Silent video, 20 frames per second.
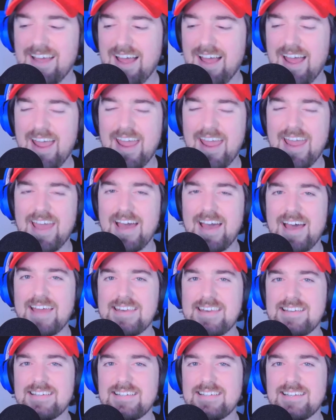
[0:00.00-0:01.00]

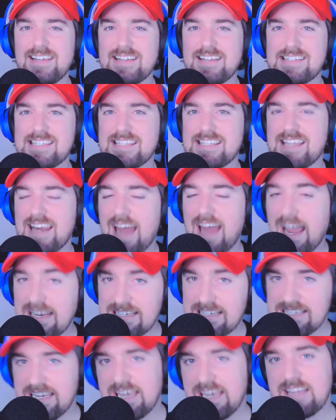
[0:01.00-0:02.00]
and it's the
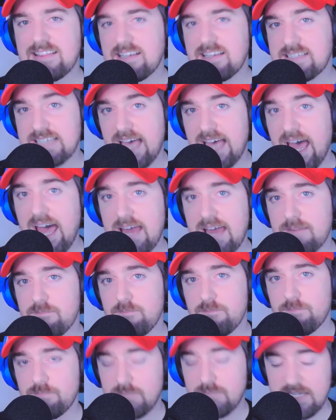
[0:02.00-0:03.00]
19 that's
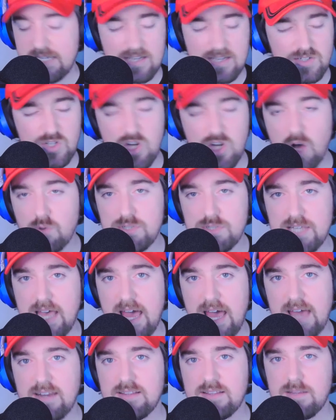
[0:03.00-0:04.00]
ahead. He has a nose
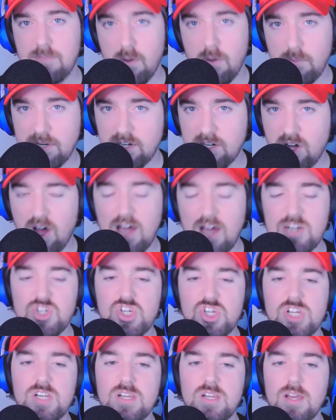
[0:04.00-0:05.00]
ahead at the moment of
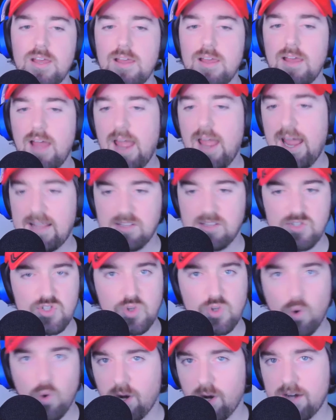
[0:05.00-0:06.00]
caution, at the
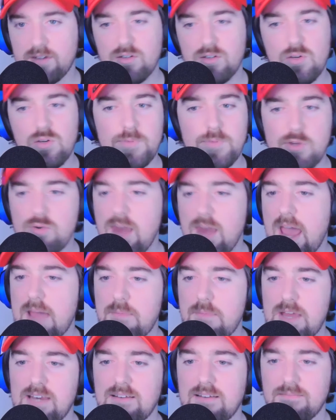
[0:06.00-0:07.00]
scoring loop, you
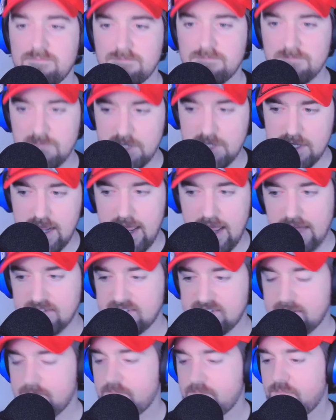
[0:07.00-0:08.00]
name it, he
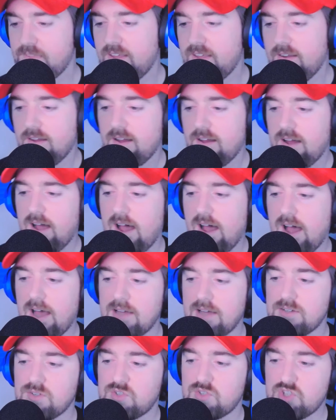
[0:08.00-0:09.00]
has it.
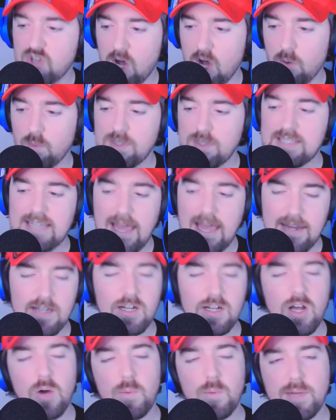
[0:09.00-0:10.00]
So with 10
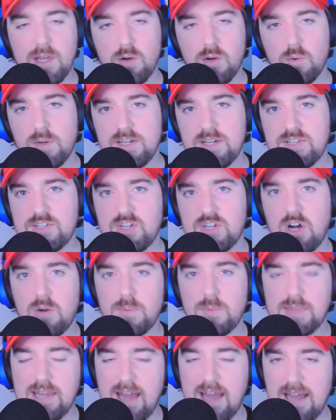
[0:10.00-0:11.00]
to go, we get a
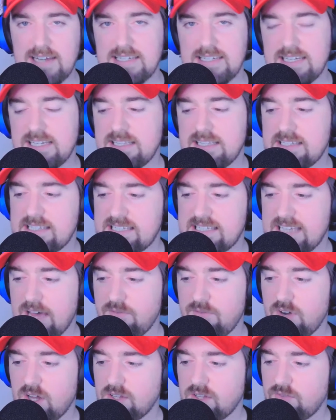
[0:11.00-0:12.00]
restart with the 19 and the
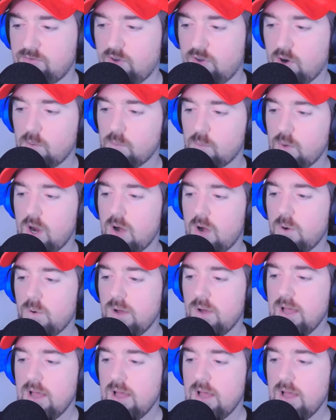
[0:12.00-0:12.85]
7 on the front row,